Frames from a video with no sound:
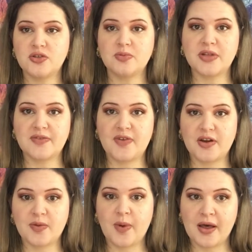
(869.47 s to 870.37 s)
blend
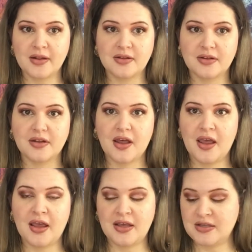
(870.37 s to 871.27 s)
very well,
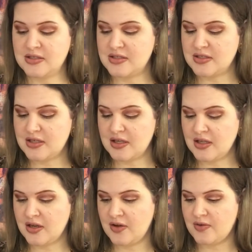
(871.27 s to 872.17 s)
and
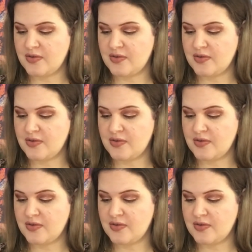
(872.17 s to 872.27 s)
you know,